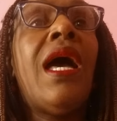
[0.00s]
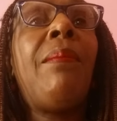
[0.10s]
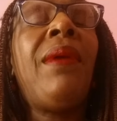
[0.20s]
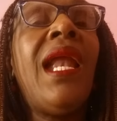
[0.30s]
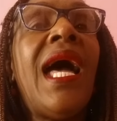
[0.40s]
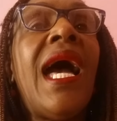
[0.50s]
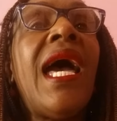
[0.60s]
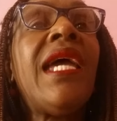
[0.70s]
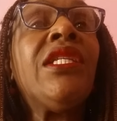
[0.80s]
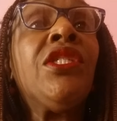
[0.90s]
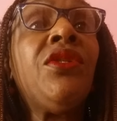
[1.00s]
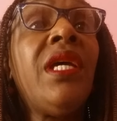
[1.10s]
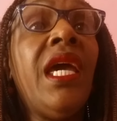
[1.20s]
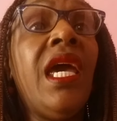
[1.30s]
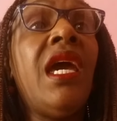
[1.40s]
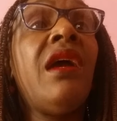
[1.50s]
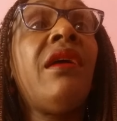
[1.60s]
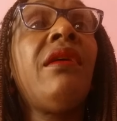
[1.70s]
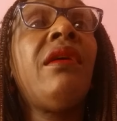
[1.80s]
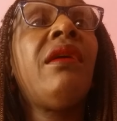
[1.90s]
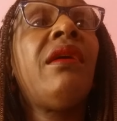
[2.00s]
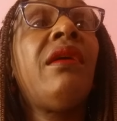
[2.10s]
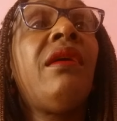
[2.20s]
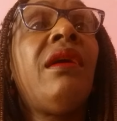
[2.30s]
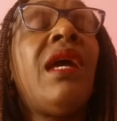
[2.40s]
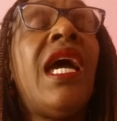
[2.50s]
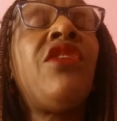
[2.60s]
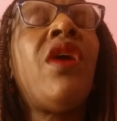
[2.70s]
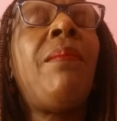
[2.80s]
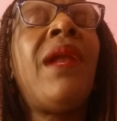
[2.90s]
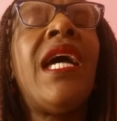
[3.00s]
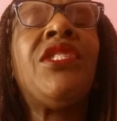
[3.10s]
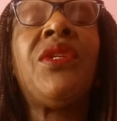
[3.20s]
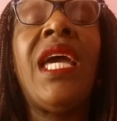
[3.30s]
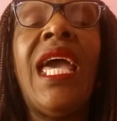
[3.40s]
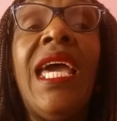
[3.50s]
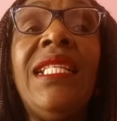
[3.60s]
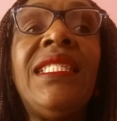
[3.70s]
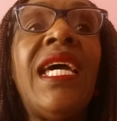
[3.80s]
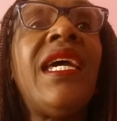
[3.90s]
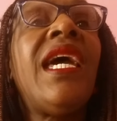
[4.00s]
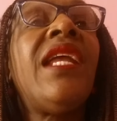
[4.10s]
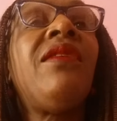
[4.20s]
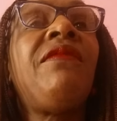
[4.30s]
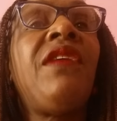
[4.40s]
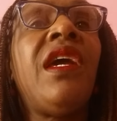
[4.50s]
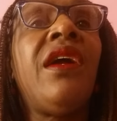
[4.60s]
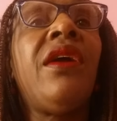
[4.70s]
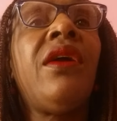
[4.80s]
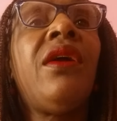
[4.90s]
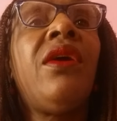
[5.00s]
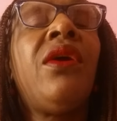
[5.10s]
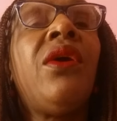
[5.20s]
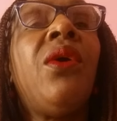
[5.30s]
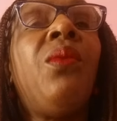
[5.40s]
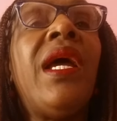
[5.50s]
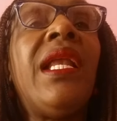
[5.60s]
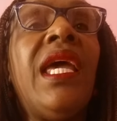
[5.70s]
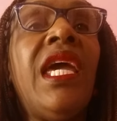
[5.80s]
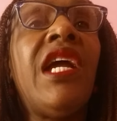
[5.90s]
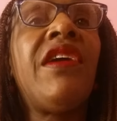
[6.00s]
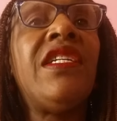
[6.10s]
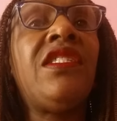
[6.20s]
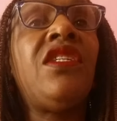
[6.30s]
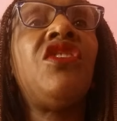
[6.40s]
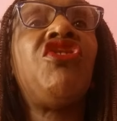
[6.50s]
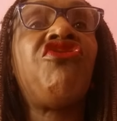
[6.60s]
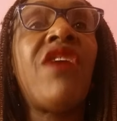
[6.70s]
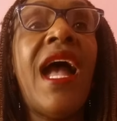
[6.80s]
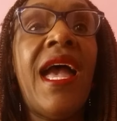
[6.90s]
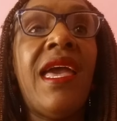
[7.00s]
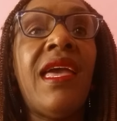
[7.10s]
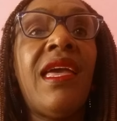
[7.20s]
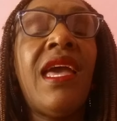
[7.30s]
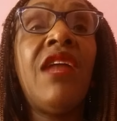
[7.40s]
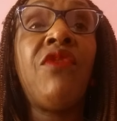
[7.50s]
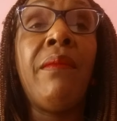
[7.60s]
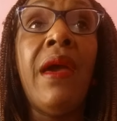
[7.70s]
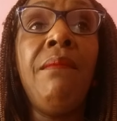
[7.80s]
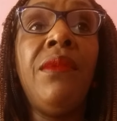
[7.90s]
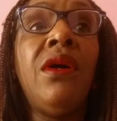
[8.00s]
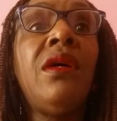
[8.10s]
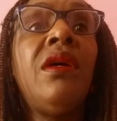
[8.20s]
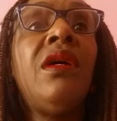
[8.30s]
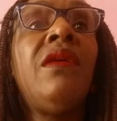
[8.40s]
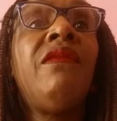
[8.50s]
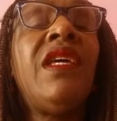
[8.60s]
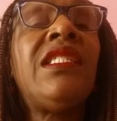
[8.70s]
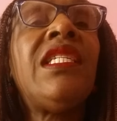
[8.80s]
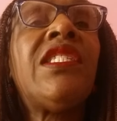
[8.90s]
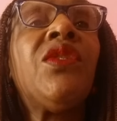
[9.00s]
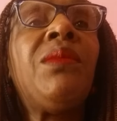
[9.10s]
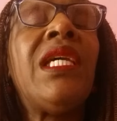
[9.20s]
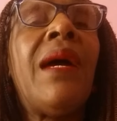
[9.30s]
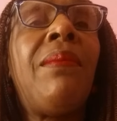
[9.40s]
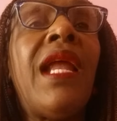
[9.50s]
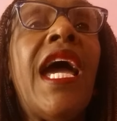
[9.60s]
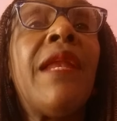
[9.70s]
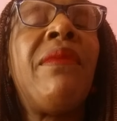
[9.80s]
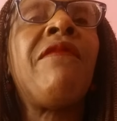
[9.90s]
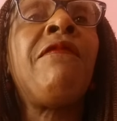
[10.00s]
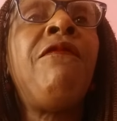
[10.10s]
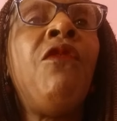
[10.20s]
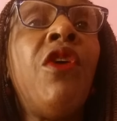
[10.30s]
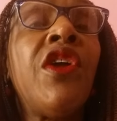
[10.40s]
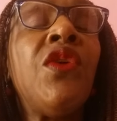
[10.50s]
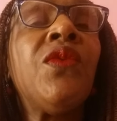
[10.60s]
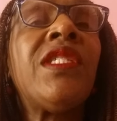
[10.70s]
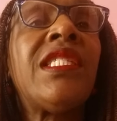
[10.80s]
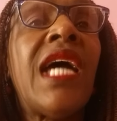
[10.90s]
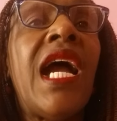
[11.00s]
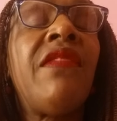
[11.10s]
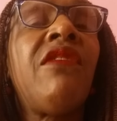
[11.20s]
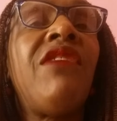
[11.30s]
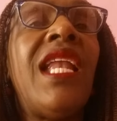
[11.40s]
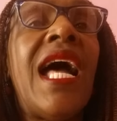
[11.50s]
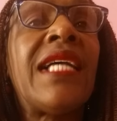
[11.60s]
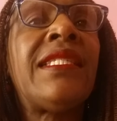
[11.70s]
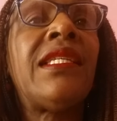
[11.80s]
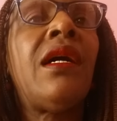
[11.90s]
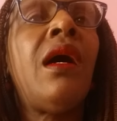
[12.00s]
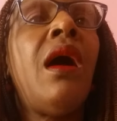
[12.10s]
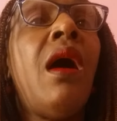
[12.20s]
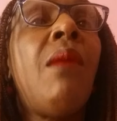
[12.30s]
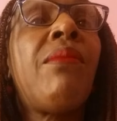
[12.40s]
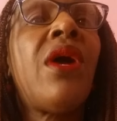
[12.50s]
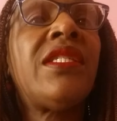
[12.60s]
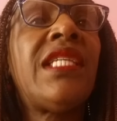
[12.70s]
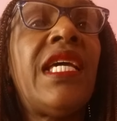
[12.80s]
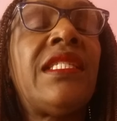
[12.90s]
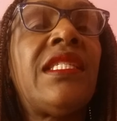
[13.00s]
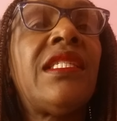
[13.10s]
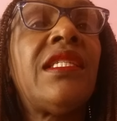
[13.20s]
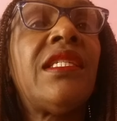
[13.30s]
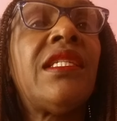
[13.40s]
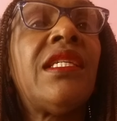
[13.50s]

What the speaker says: apply to the hair, and you apply to the entire head of hair when the hair is dry. And remember, this is to be applied before you start the relaxer process.